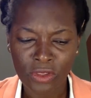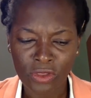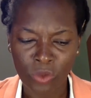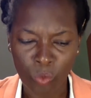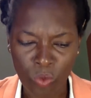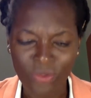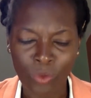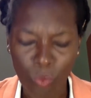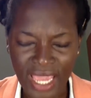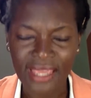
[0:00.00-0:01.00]

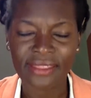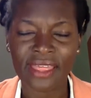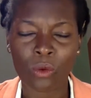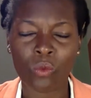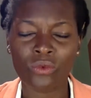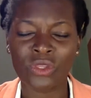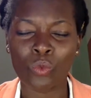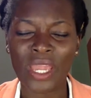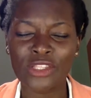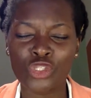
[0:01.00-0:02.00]
the
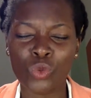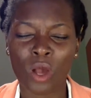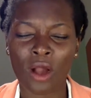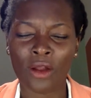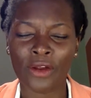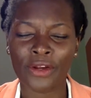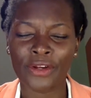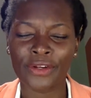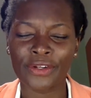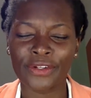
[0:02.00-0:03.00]
way to
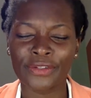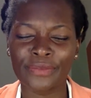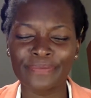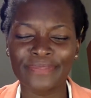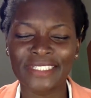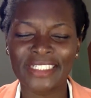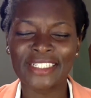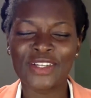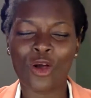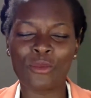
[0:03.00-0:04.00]
our,
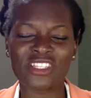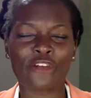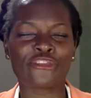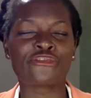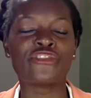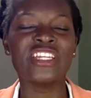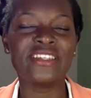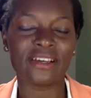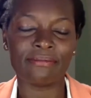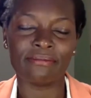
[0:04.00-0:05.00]
almost our
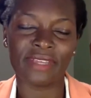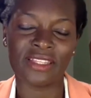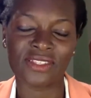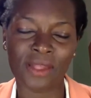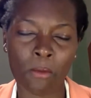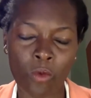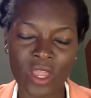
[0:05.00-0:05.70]
freedom in some